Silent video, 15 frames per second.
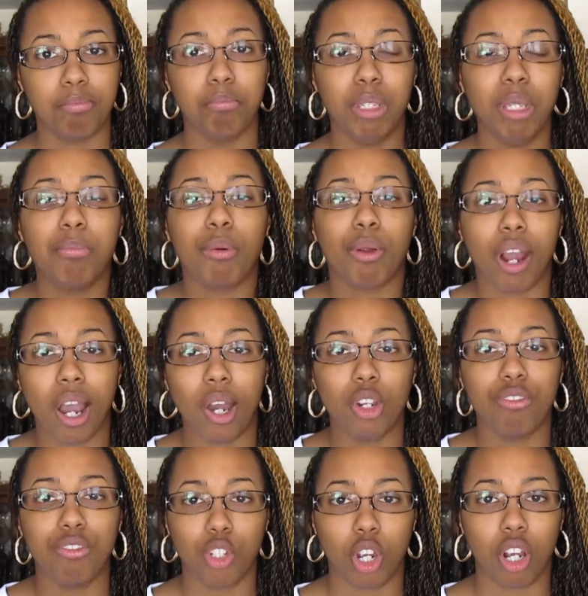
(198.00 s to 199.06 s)
Be proud
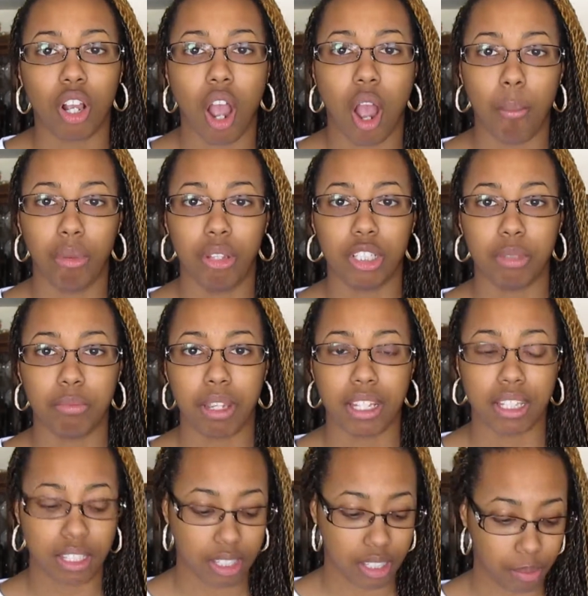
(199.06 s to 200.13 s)
of your
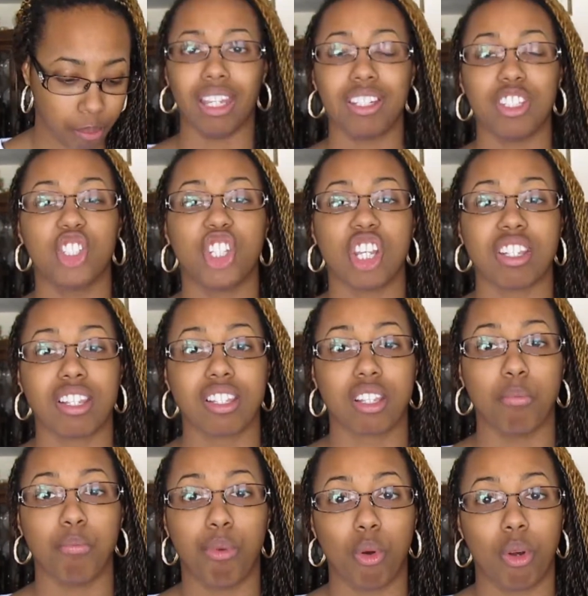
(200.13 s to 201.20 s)
accomplishments. It is just as
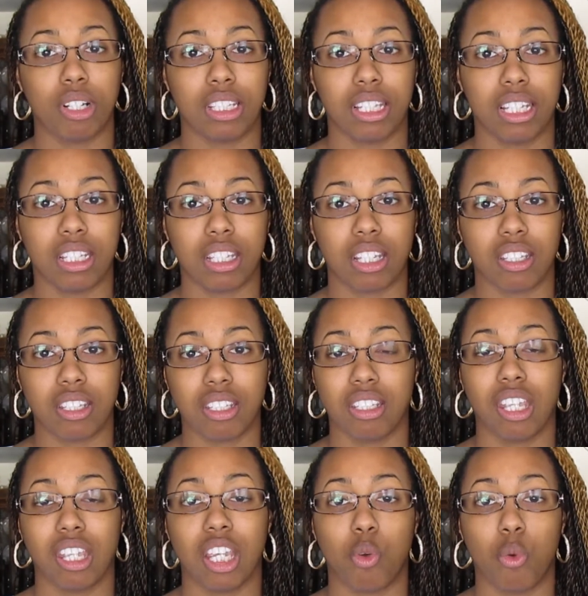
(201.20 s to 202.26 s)
important to
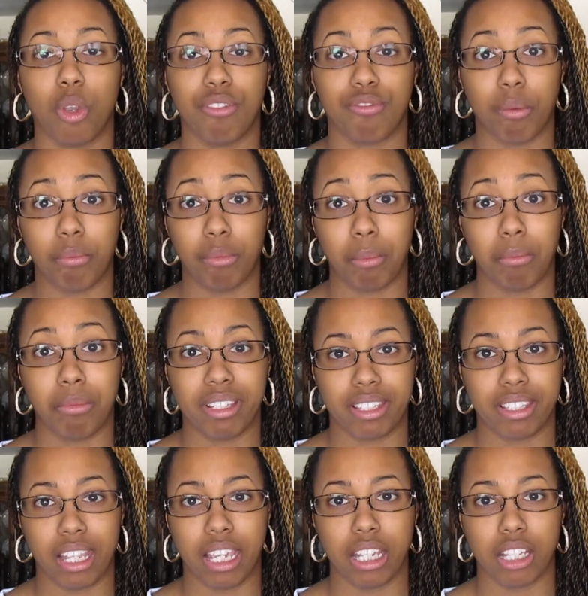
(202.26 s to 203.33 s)
take away from your
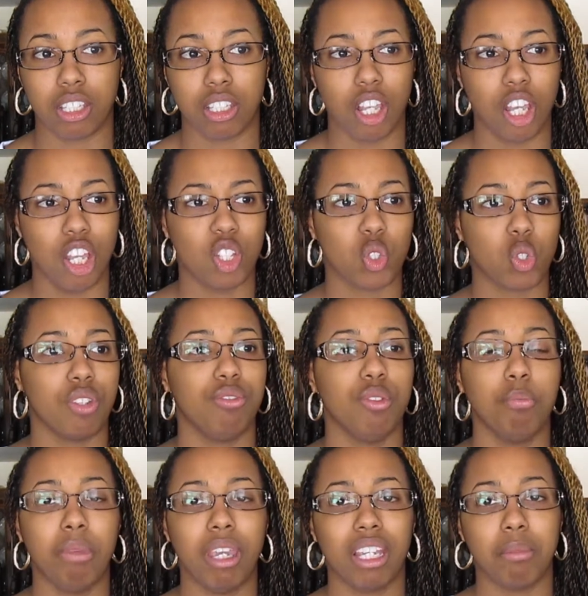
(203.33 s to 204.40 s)
mistakes. So if you
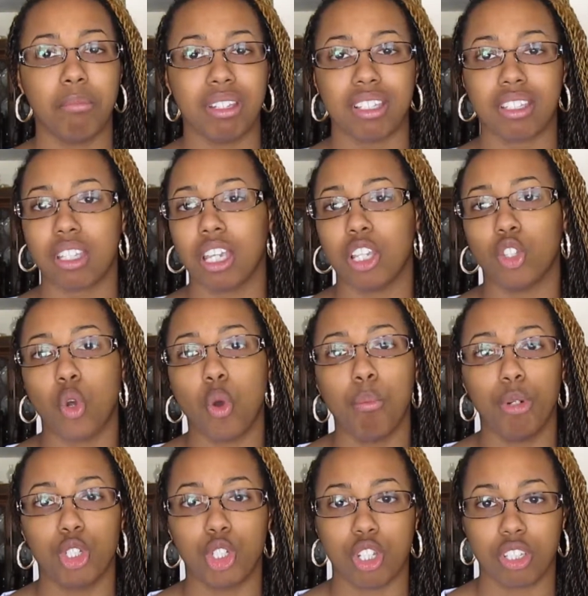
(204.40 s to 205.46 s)
make a mistake, don't
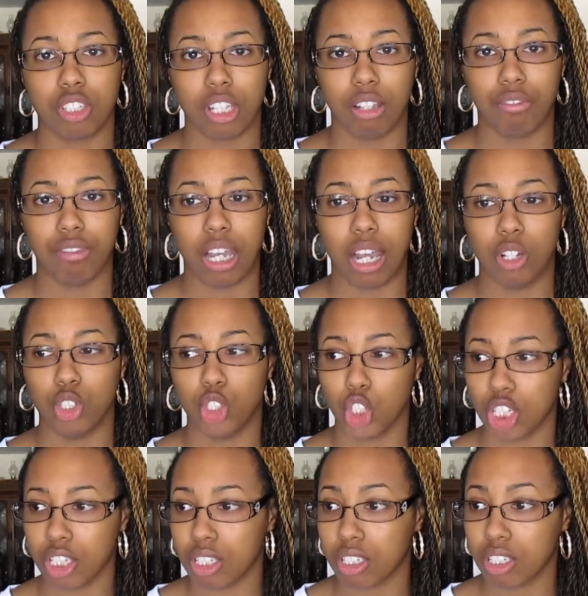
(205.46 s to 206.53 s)
put yourself down.
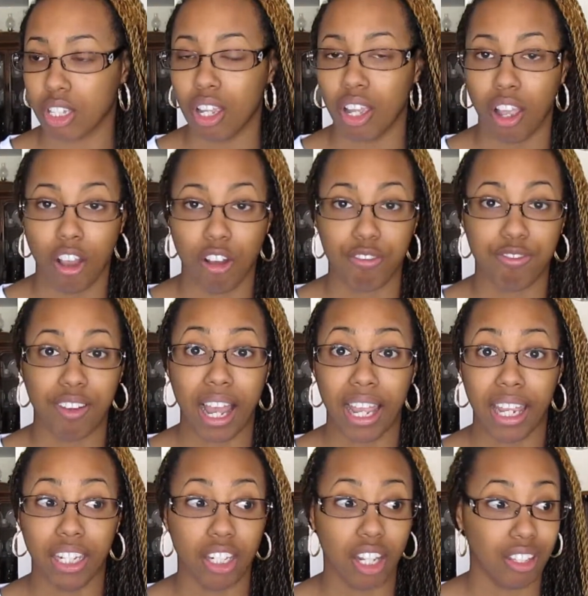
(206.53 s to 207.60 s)
Just
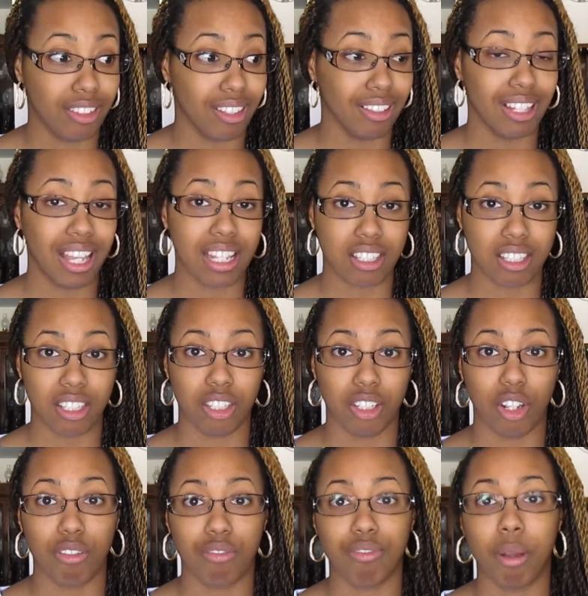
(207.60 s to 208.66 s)
find the lesson
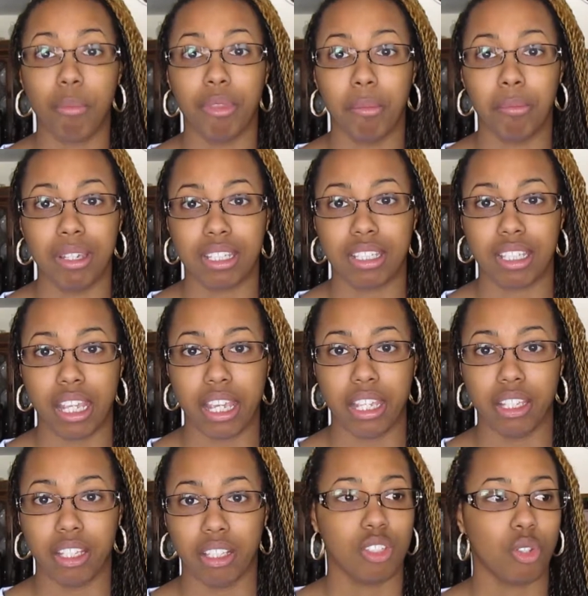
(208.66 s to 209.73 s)
from the mistake.
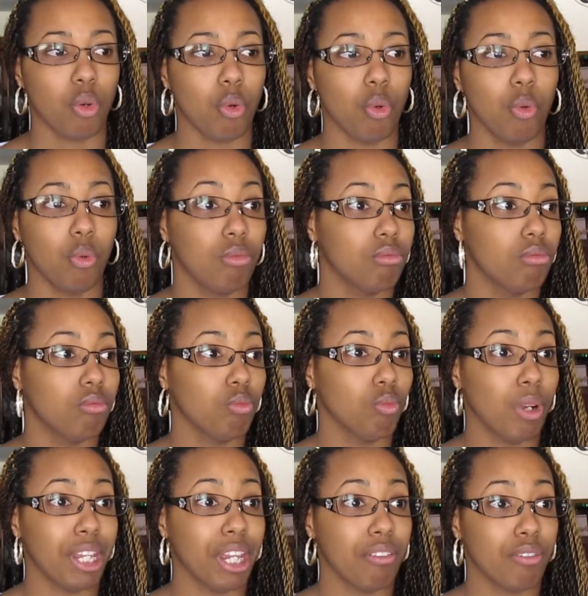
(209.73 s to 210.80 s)
So
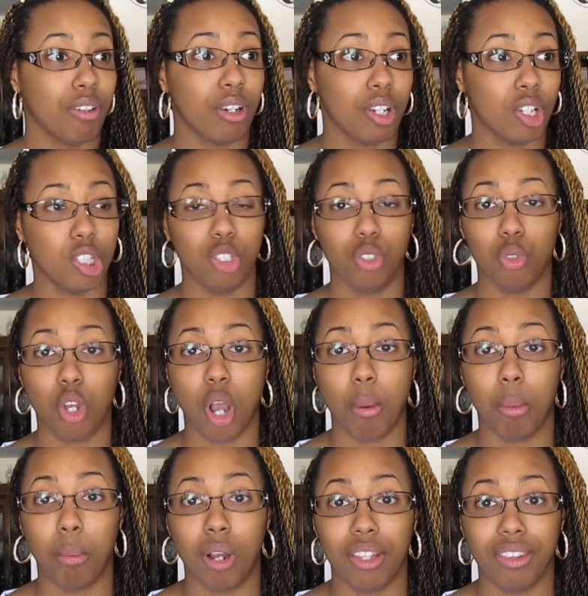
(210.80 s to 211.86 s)
whenever you come
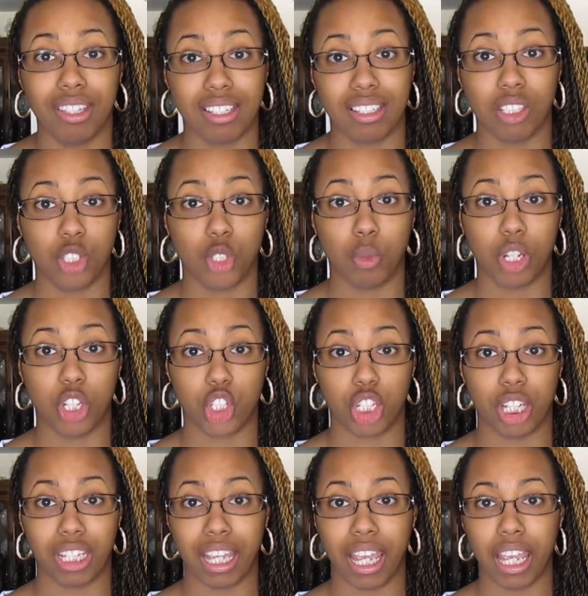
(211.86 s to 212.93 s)
upon this situation
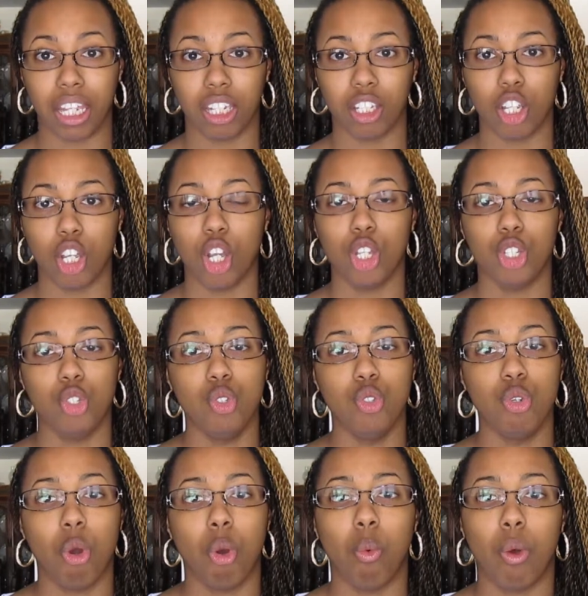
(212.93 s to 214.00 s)
again, you
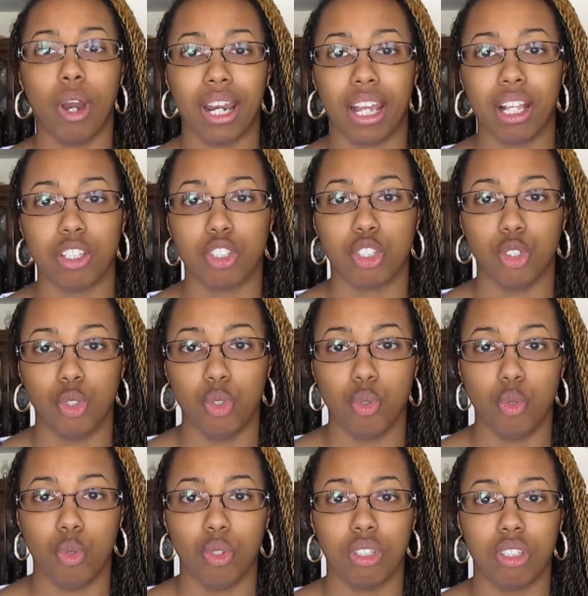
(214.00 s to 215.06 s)
know what else to
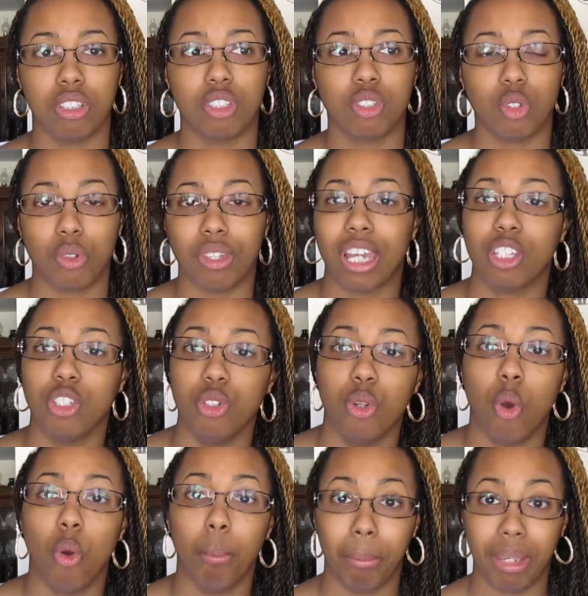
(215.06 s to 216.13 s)
do so that you
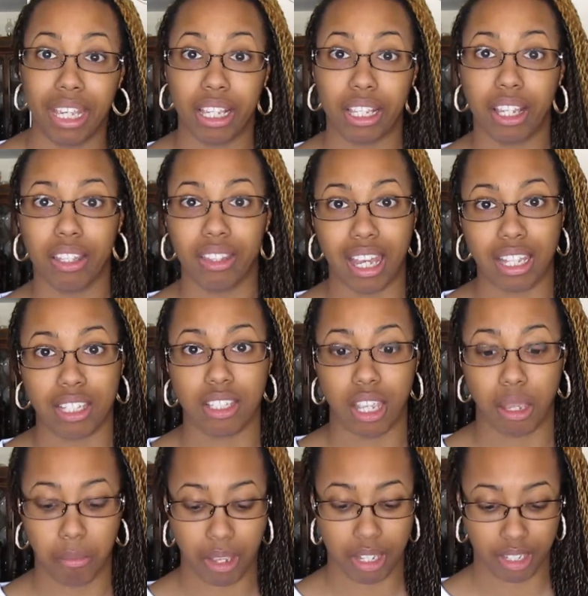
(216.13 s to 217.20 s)
don't make that
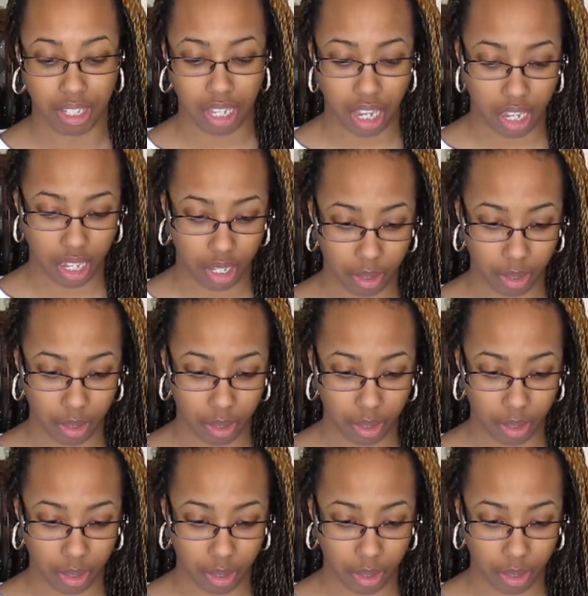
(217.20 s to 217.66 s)
same mistake.